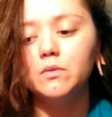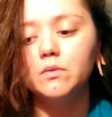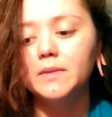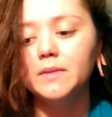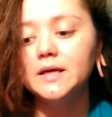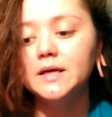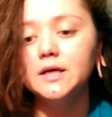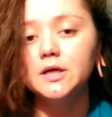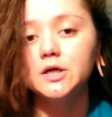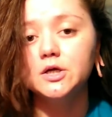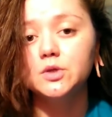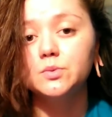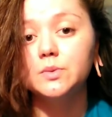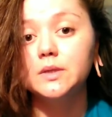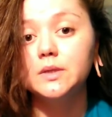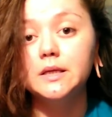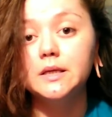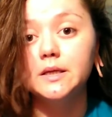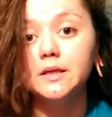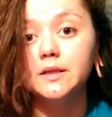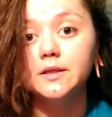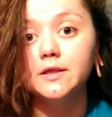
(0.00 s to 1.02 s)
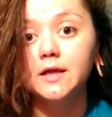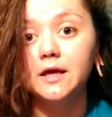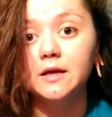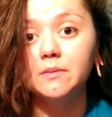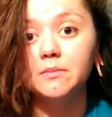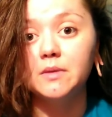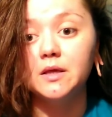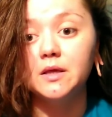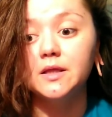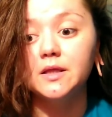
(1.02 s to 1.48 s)
well, my ears really didn't
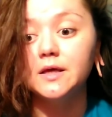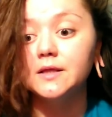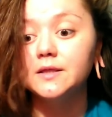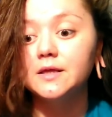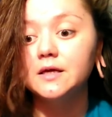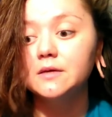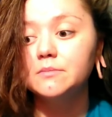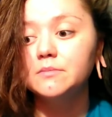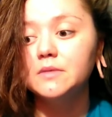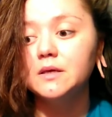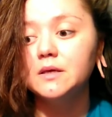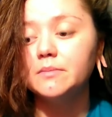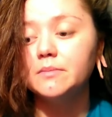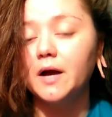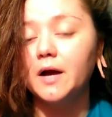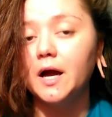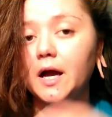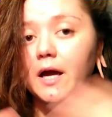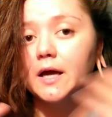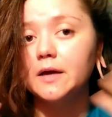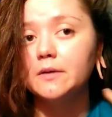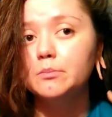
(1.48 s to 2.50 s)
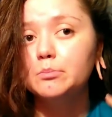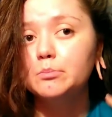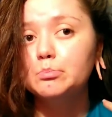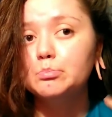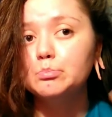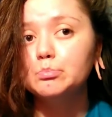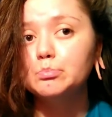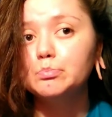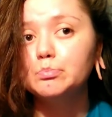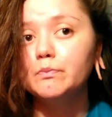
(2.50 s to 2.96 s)
thank me. They thanked me by
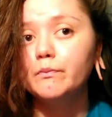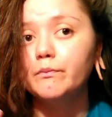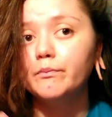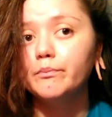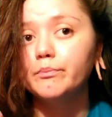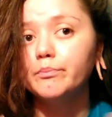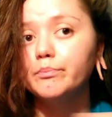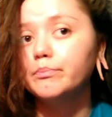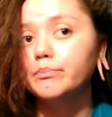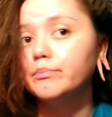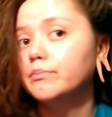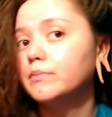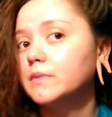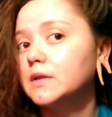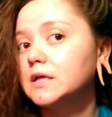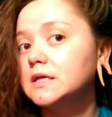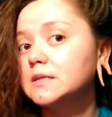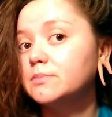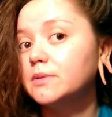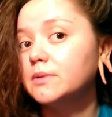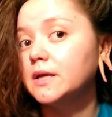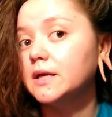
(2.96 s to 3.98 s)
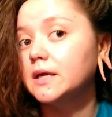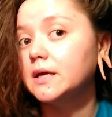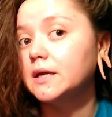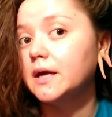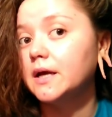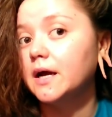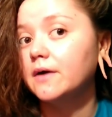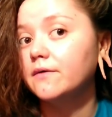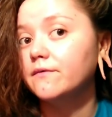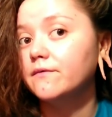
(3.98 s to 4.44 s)
splitting
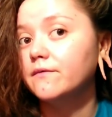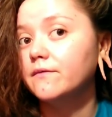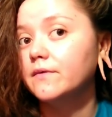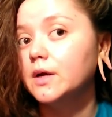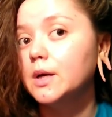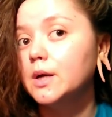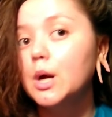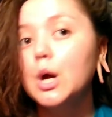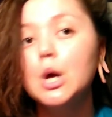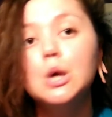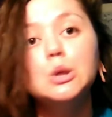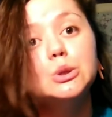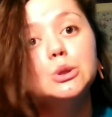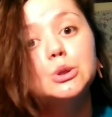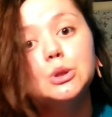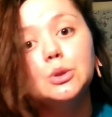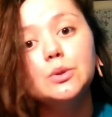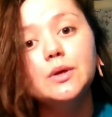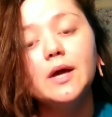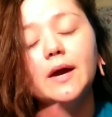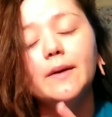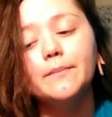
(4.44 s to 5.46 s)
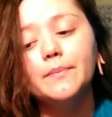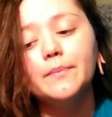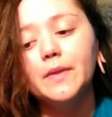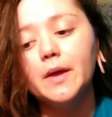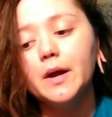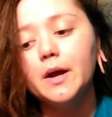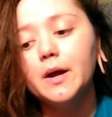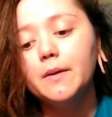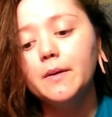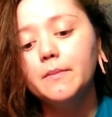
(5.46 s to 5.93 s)
in half. So yeah,
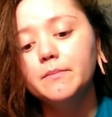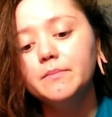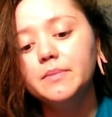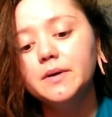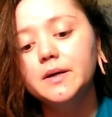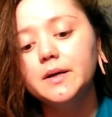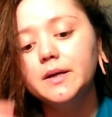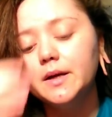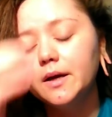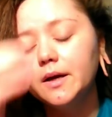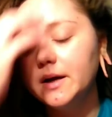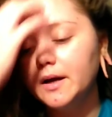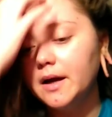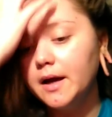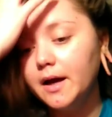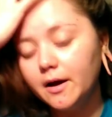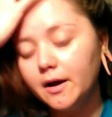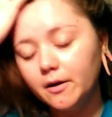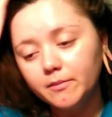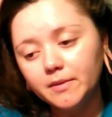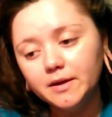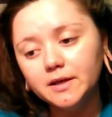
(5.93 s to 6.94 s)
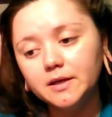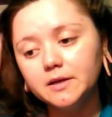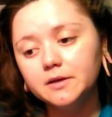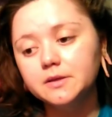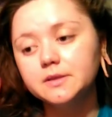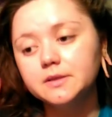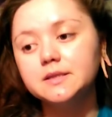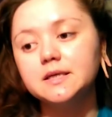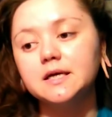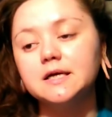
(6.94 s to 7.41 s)
but how my
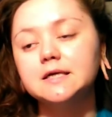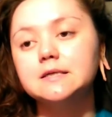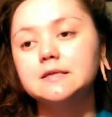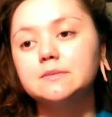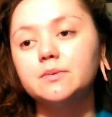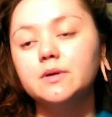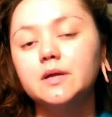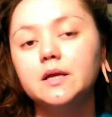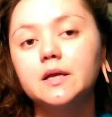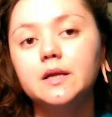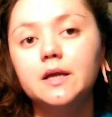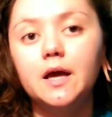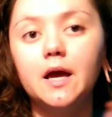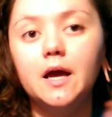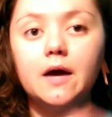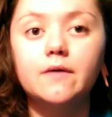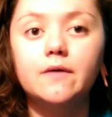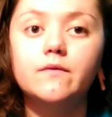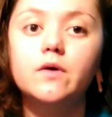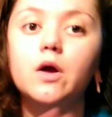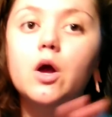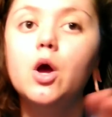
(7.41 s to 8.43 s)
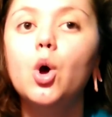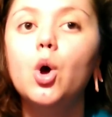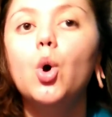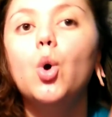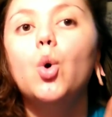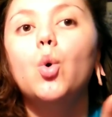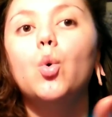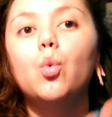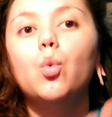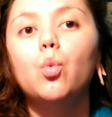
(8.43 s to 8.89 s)
ears got split in half
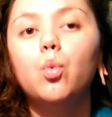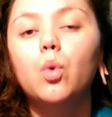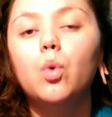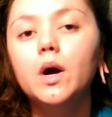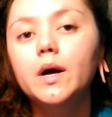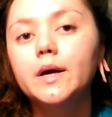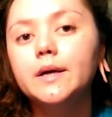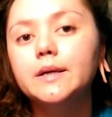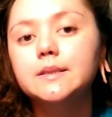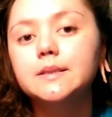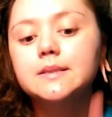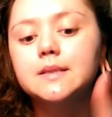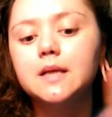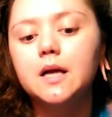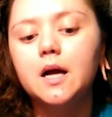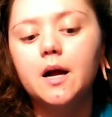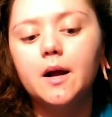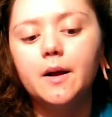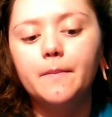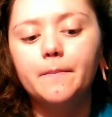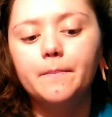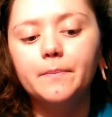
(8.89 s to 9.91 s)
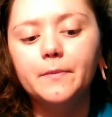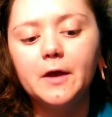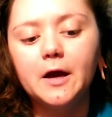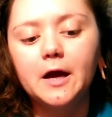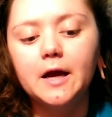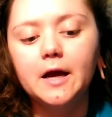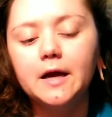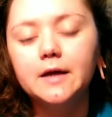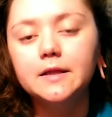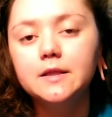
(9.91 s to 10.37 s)
was,
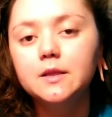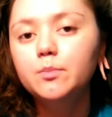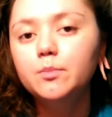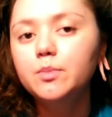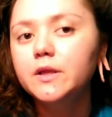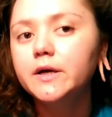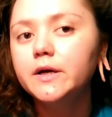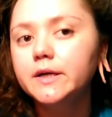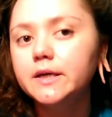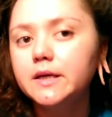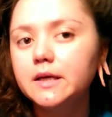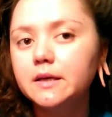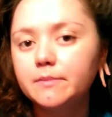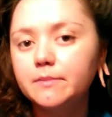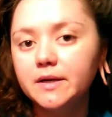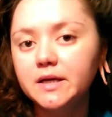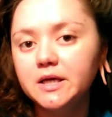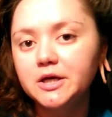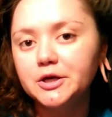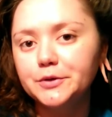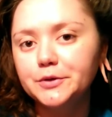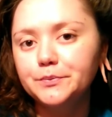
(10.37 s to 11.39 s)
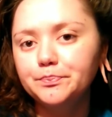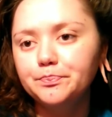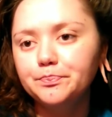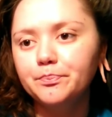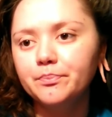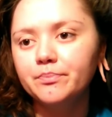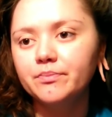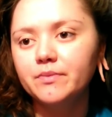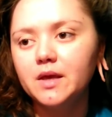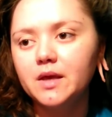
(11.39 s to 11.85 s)
I had the plug in my ear,
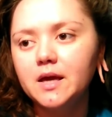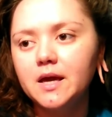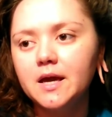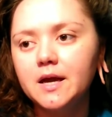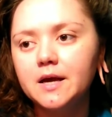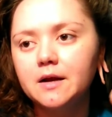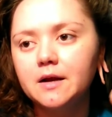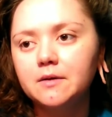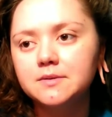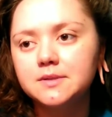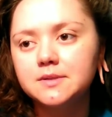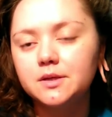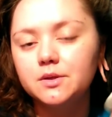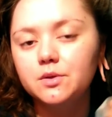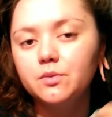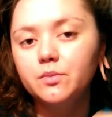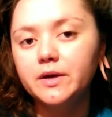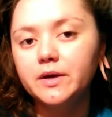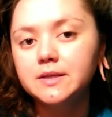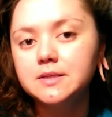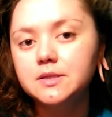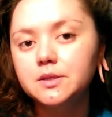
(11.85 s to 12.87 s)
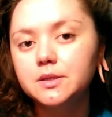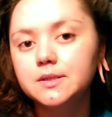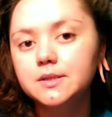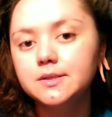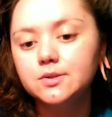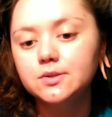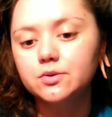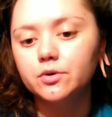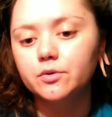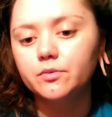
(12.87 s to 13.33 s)
and I was on the way to
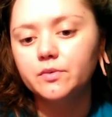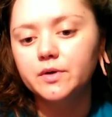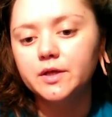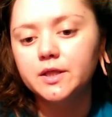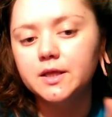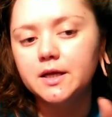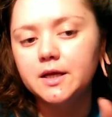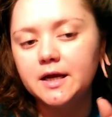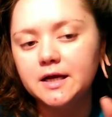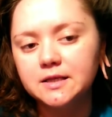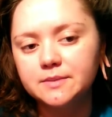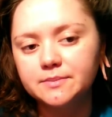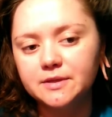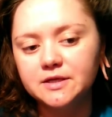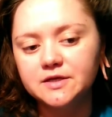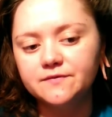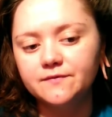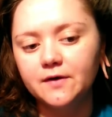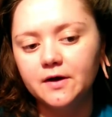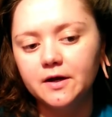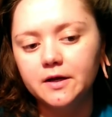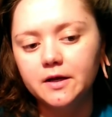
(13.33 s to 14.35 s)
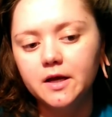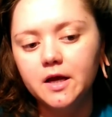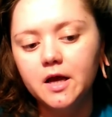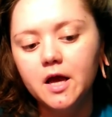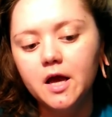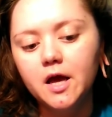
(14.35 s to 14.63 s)
the store with an ex-best friend,